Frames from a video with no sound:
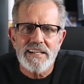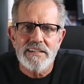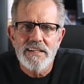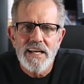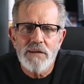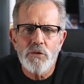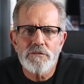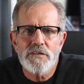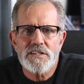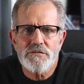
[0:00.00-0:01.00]
and
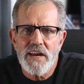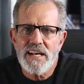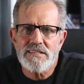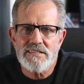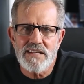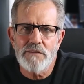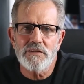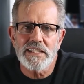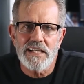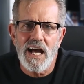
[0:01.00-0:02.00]
what fits fans is
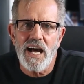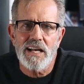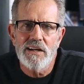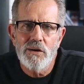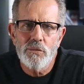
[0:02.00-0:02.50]
definitely not